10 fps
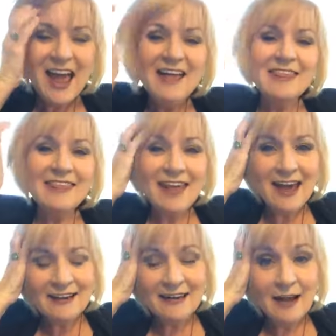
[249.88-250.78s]

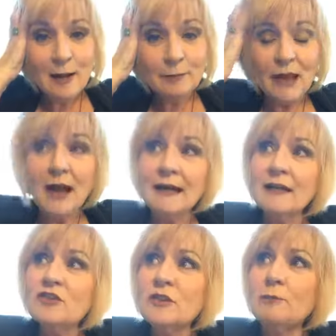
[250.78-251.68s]
that I
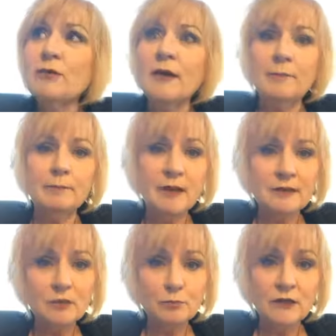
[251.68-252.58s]
actually put up my
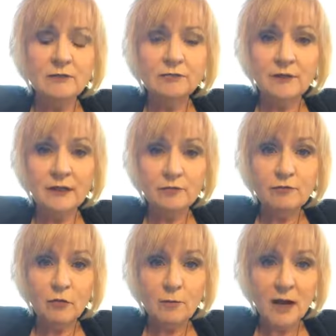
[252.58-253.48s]
spring fling
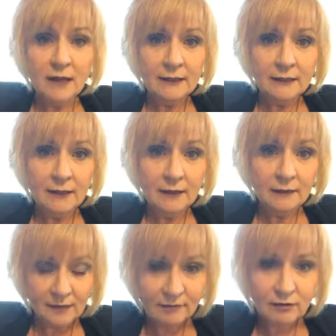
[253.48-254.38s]
for my
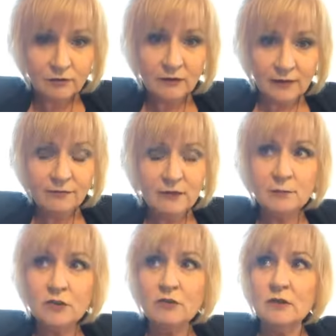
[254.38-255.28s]
Life After Life
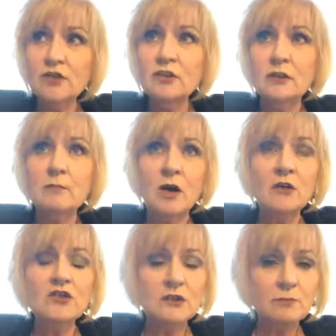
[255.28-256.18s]
demonstration in
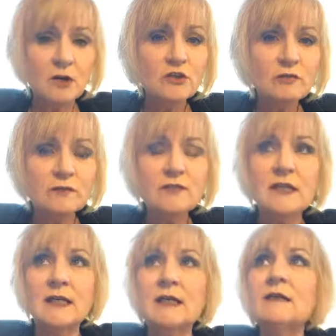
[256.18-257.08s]
March. It's March
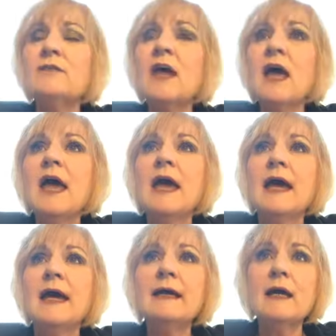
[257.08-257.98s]
15th.
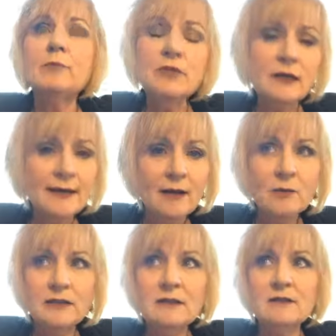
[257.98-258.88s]
And I put it
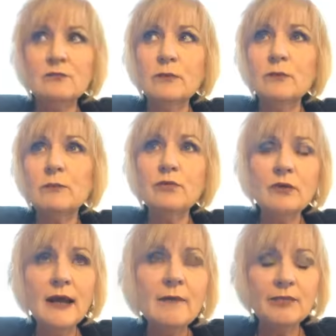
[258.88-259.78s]
out because when we
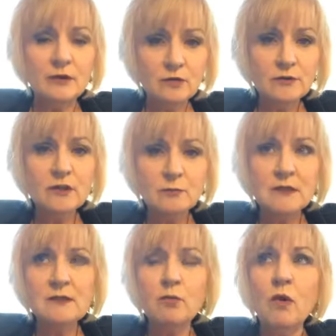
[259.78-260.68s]
put out the
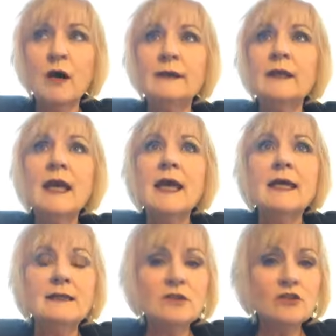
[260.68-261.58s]
Christmas one,
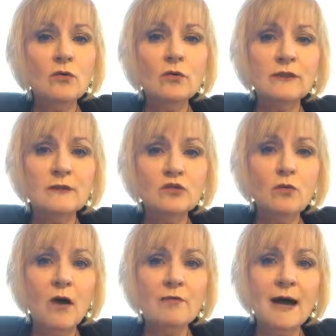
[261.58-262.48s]
it sold in
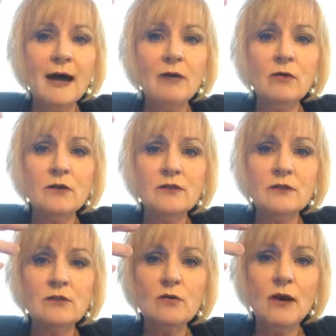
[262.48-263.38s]
12 hours.
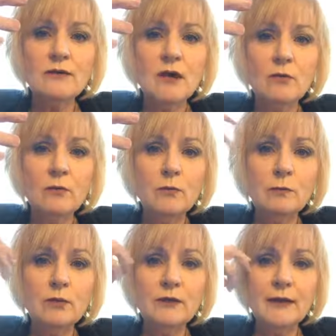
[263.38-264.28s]
And so I thought we
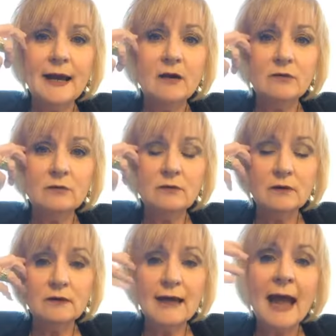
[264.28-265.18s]
would put it out
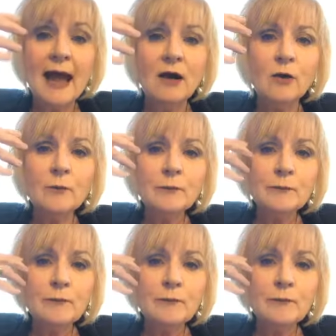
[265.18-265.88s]
now.